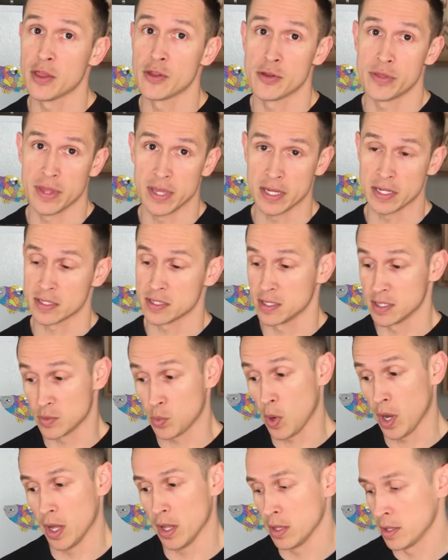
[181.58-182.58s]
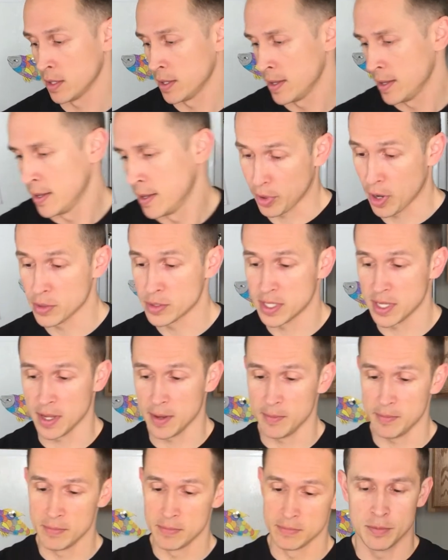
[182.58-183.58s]
other things as well. Pro
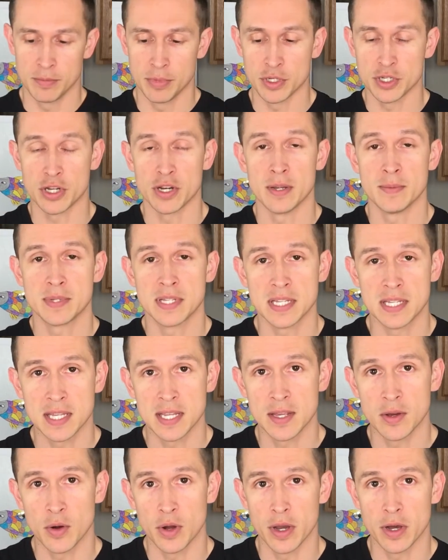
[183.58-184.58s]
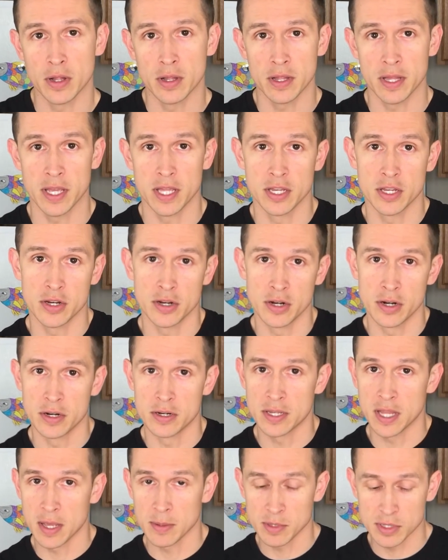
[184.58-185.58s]
tip, put your MCT oil in your
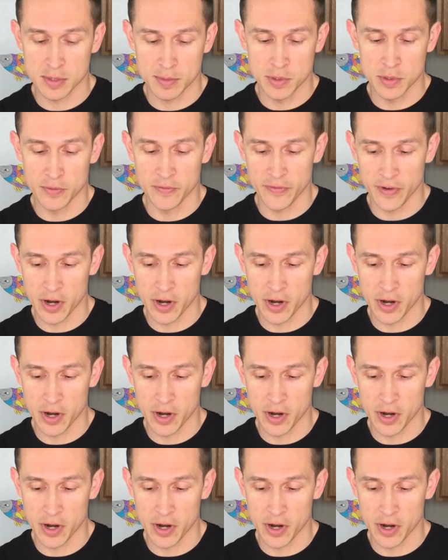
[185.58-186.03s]
tablespoon